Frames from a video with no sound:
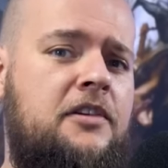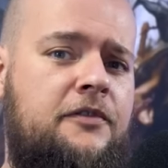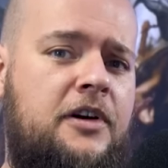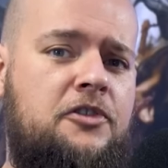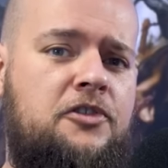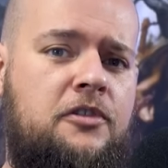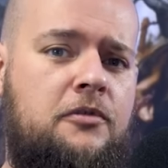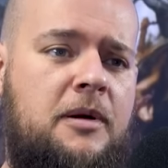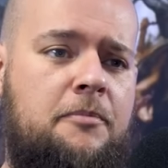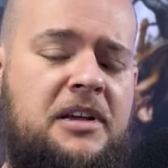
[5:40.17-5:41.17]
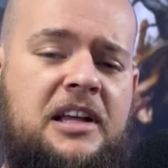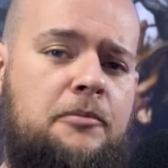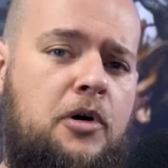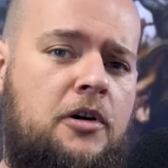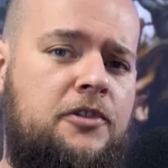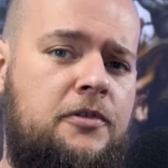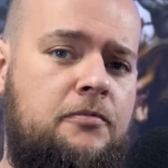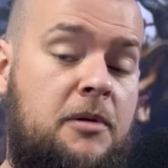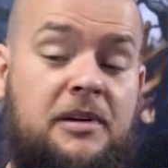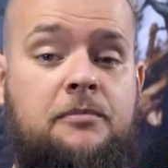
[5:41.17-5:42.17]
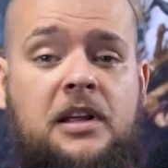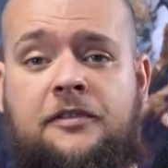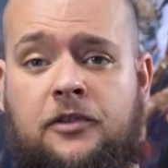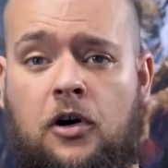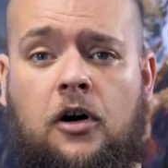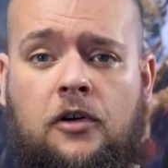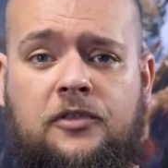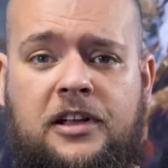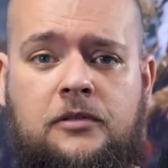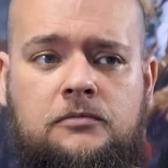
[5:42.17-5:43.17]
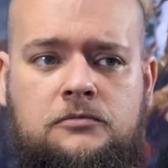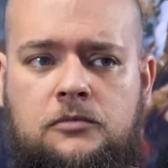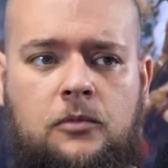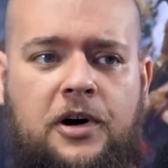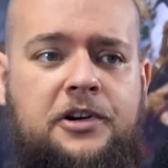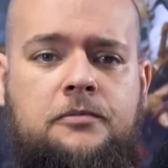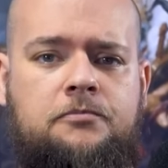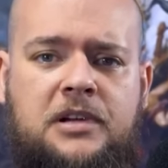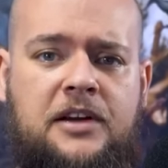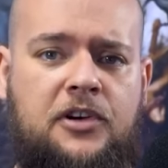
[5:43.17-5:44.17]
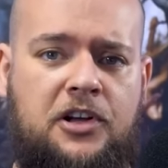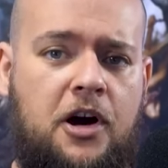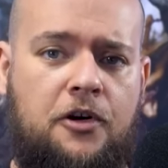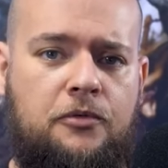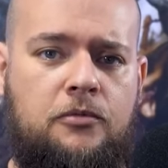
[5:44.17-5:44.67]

intervention when being mocked. I mean, if not, then why not give it a go?